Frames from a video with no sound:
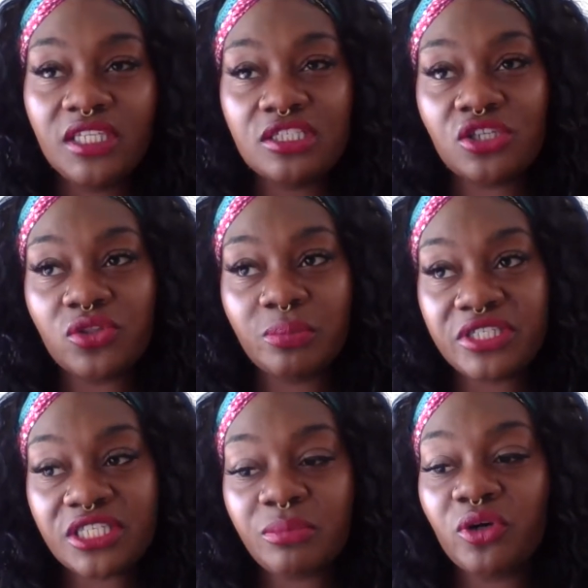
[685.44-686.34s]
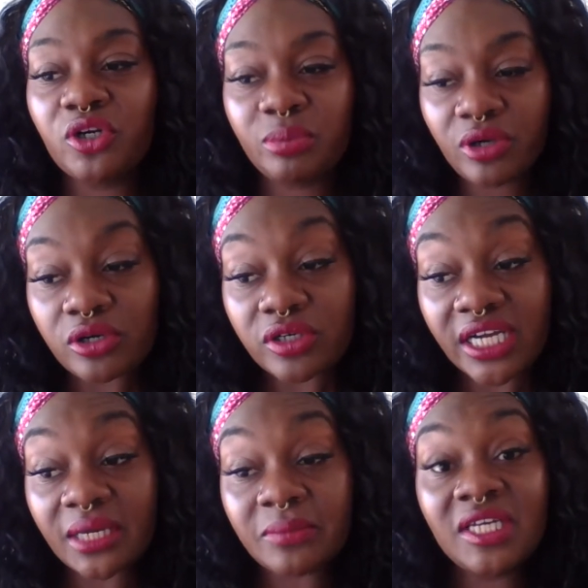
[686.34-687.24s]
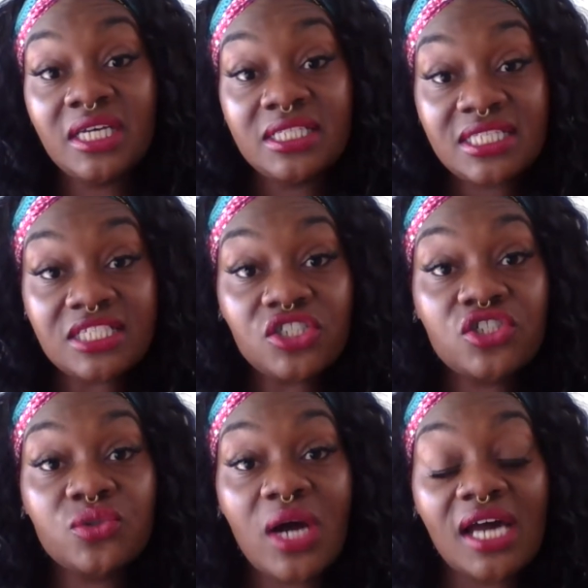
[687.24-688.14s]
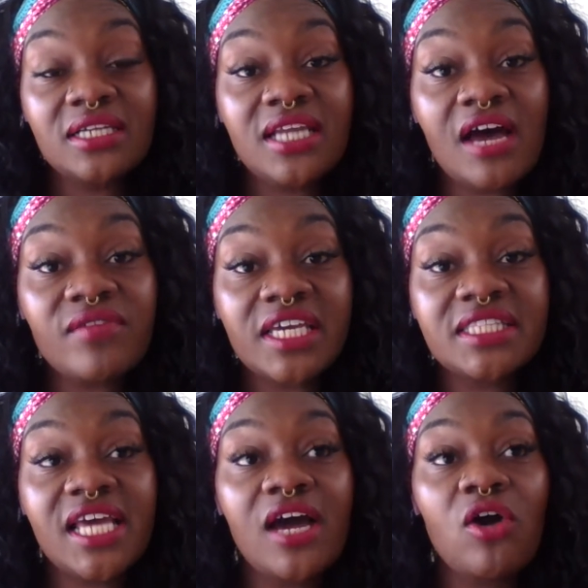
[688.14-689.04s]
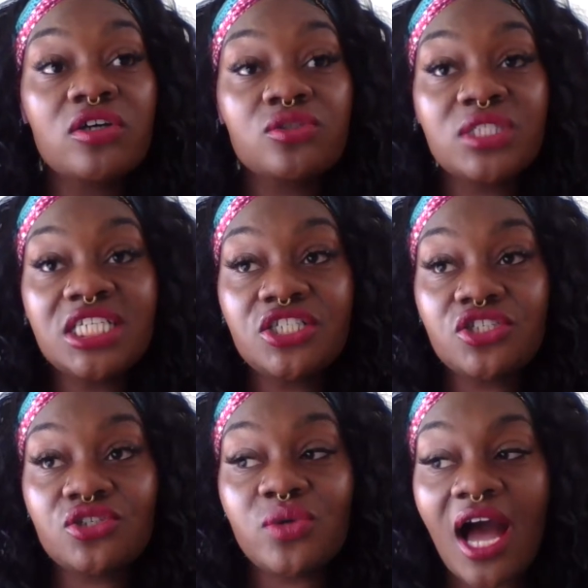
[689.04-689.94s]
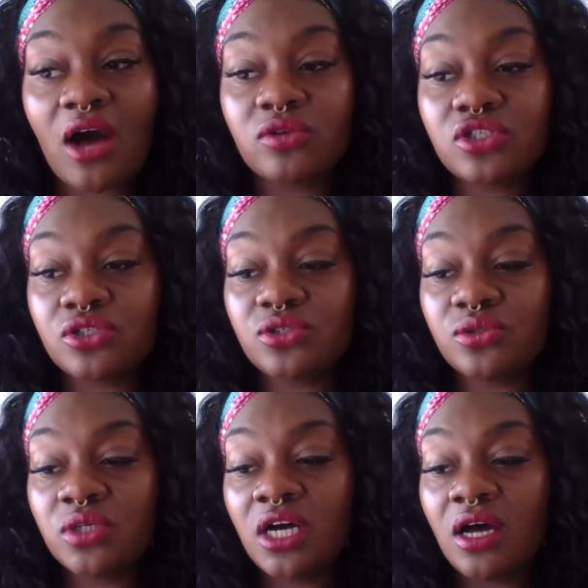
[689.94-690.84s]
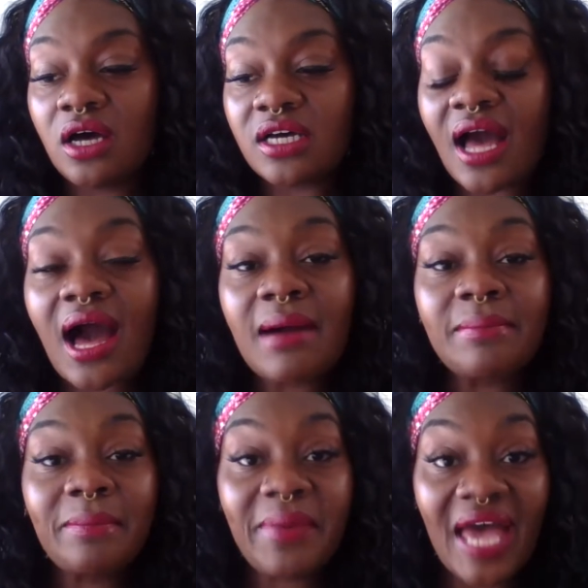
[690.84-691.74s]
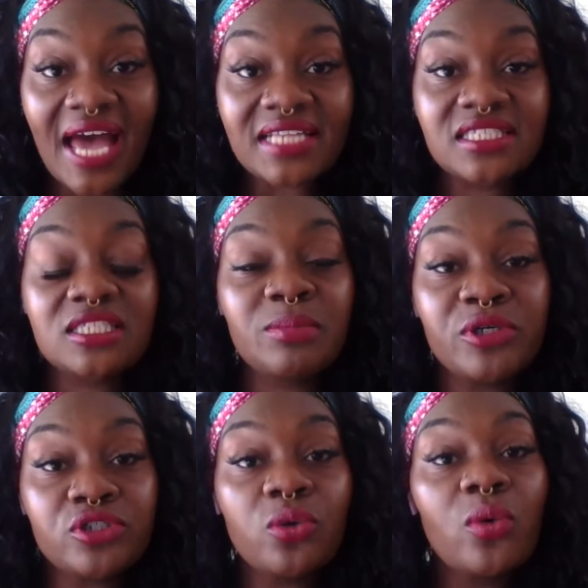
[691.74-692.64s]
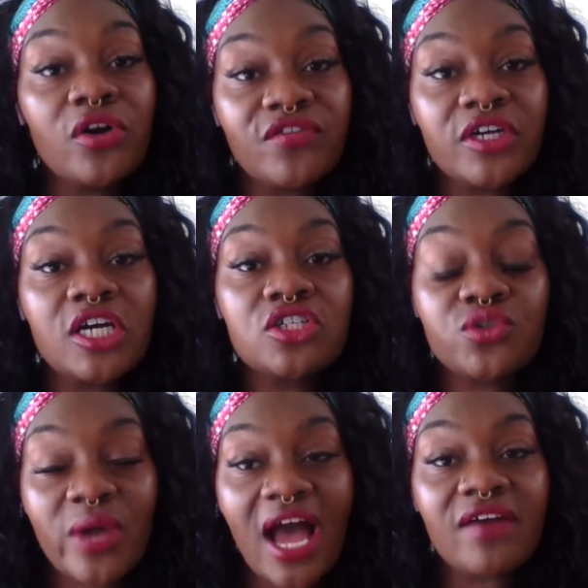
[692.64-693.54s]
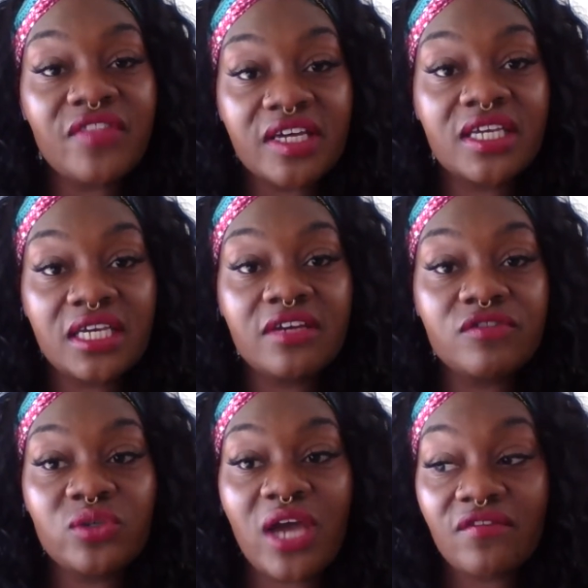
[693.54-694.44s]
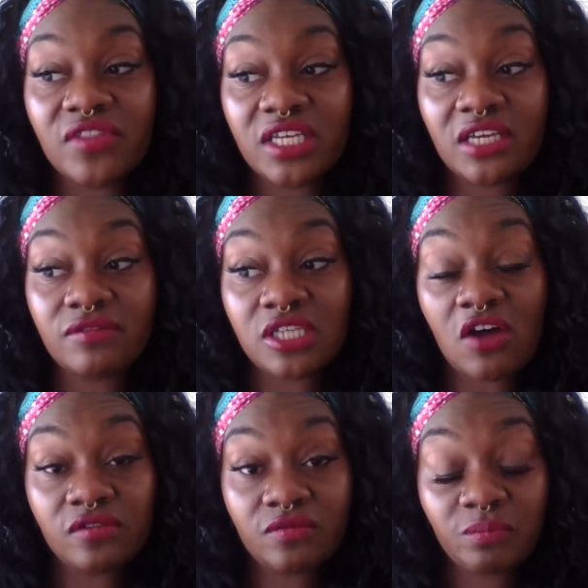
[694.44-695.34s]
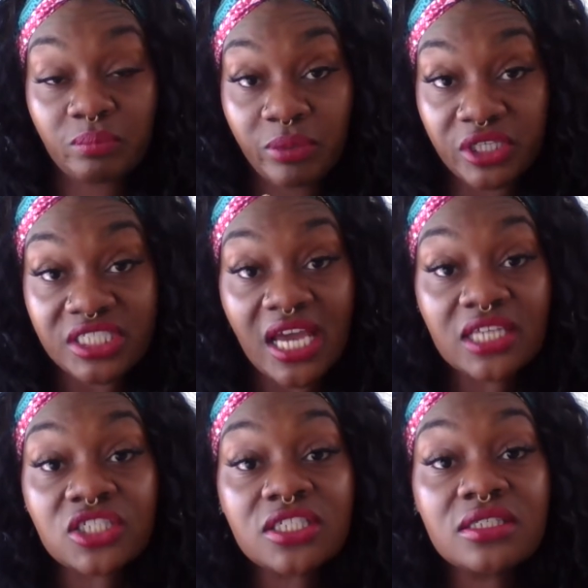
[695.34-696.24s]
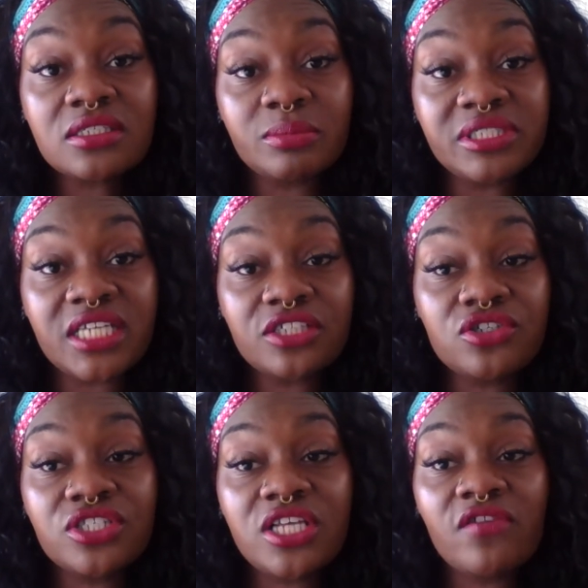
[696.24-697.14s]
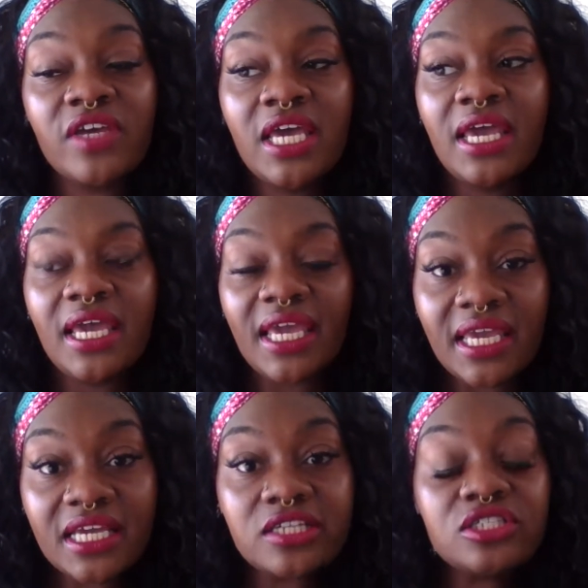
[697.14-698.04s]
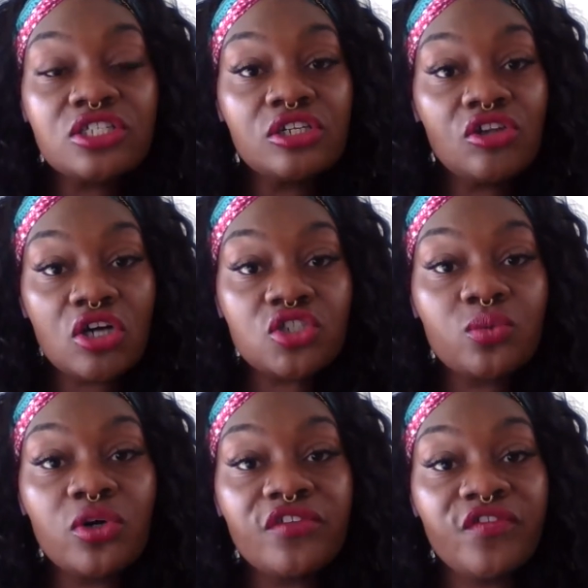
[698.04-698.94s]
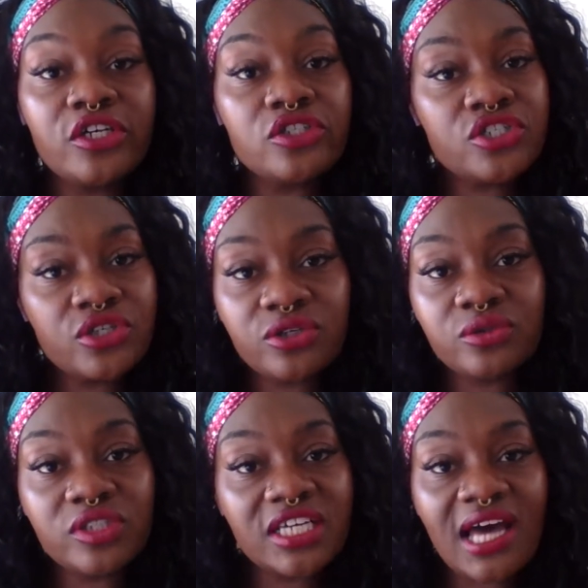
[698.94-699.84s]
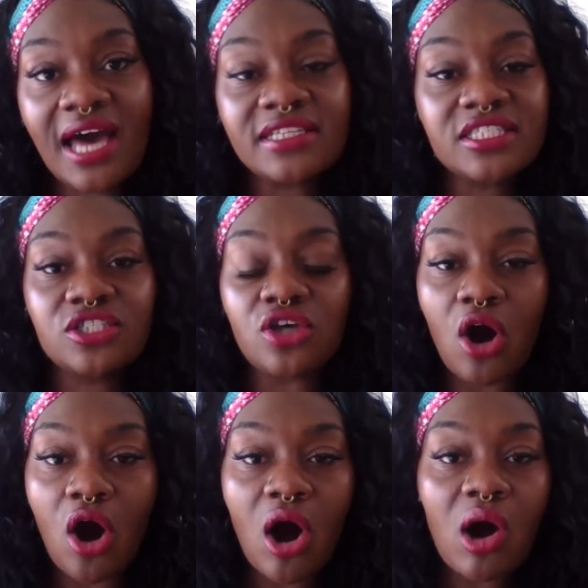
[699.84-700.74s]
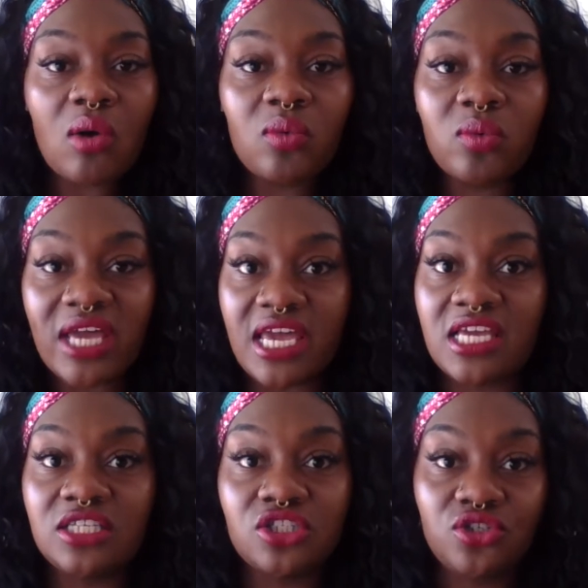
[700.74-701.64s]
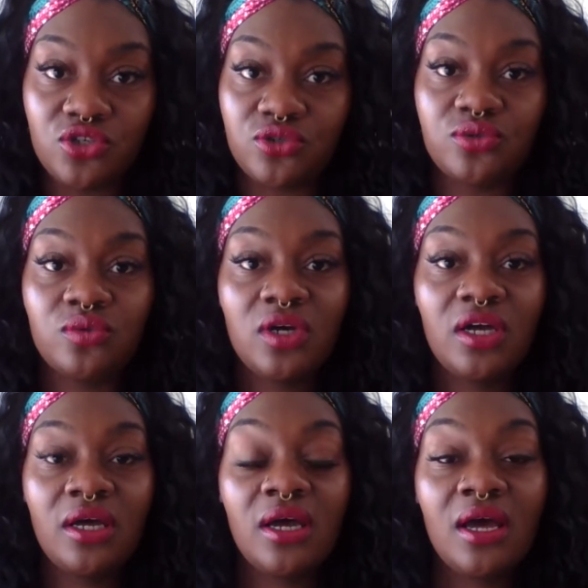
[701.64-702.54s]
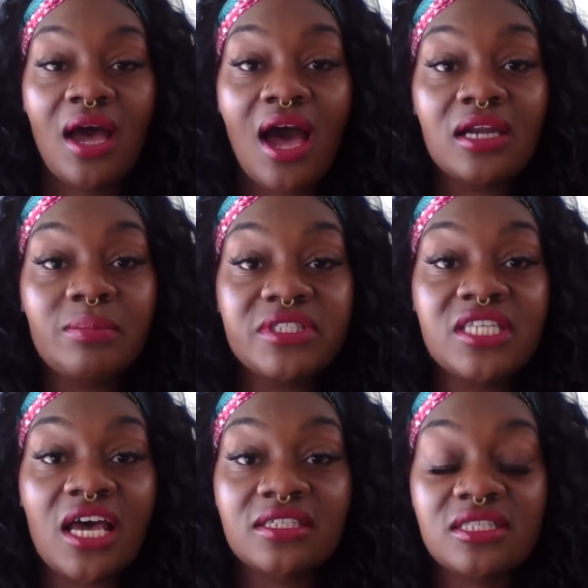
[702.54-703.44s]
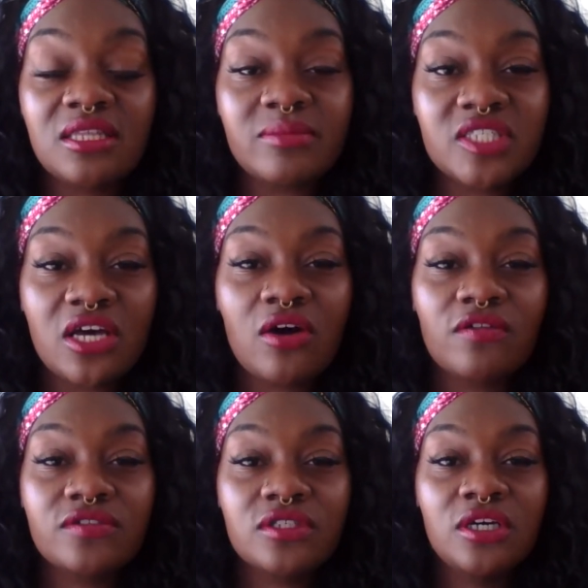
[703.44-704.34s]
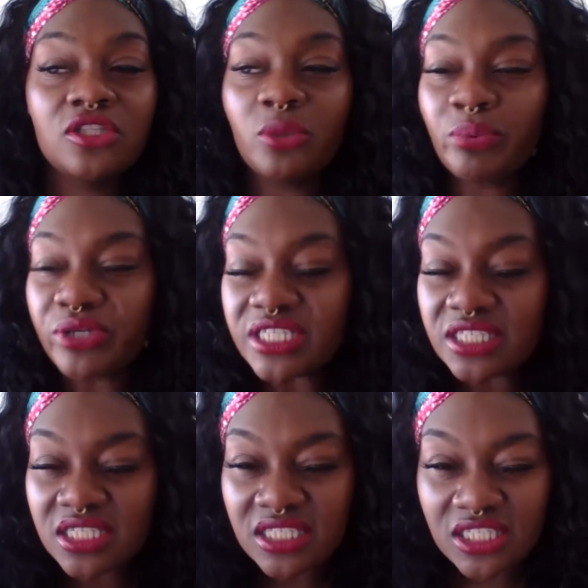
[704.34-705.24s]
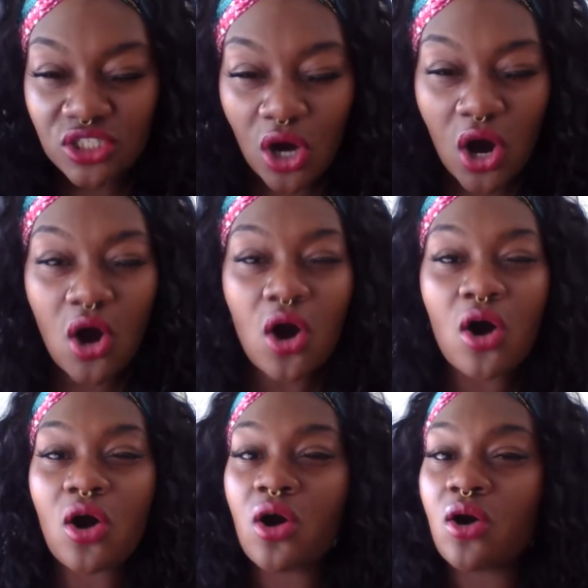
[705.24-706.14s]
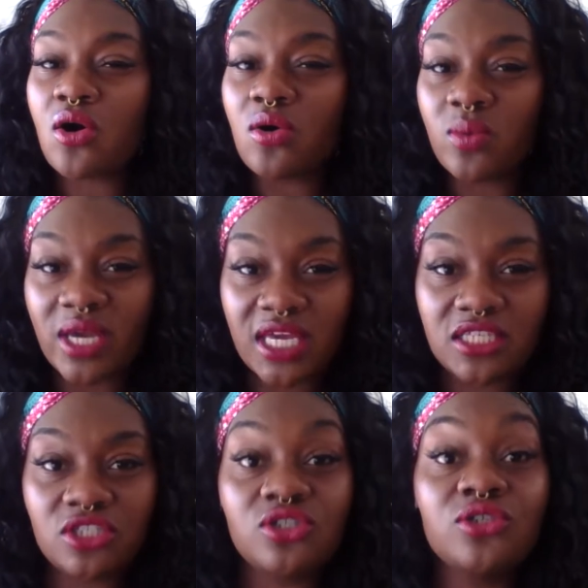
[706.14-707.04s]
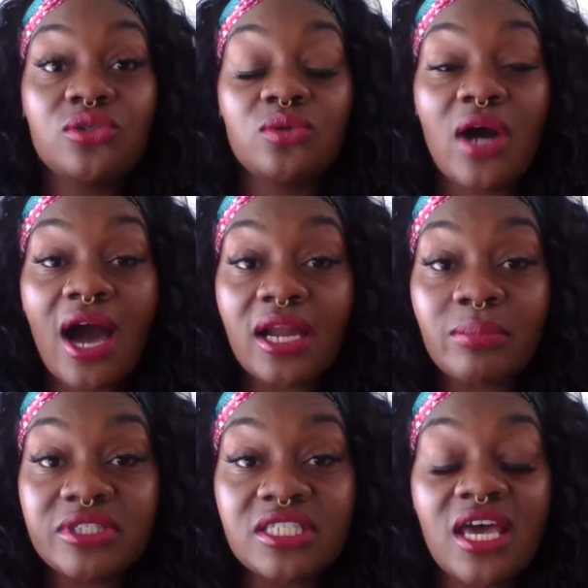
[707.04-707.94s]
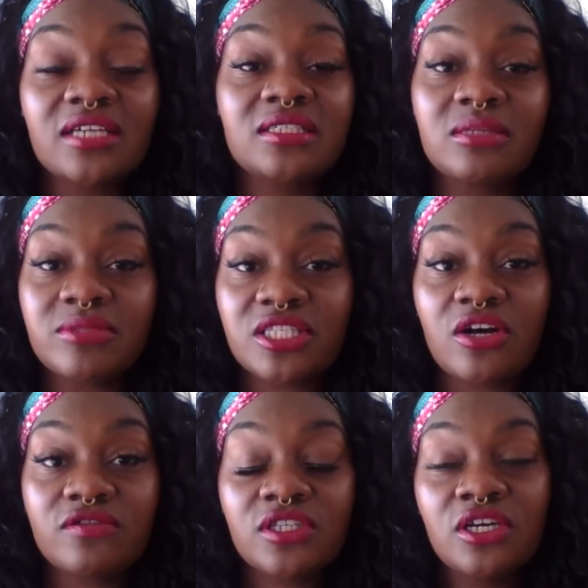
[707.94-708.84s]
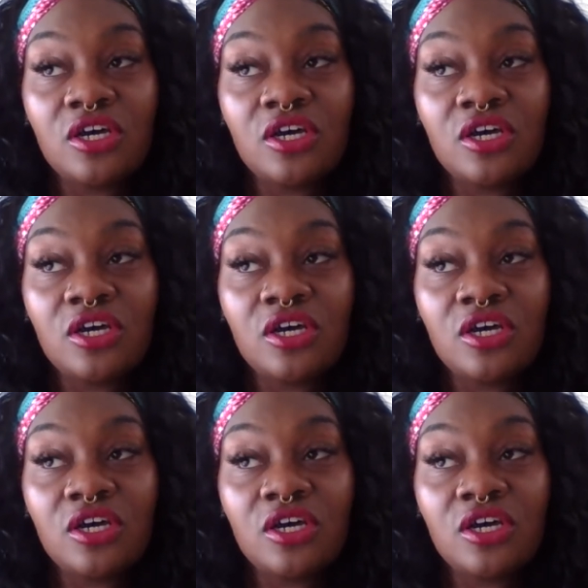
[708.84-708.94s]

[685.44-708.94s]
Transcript: So the Pussy Portal program teaches you how to navigate that. Also teaches you how to combat spiritual warfare, because you have that gift. You have the gift of protection to protect yourself and to launch warfare too. The goddesses always knew how to protect themselves. The priestesses always knew how to protect themselves.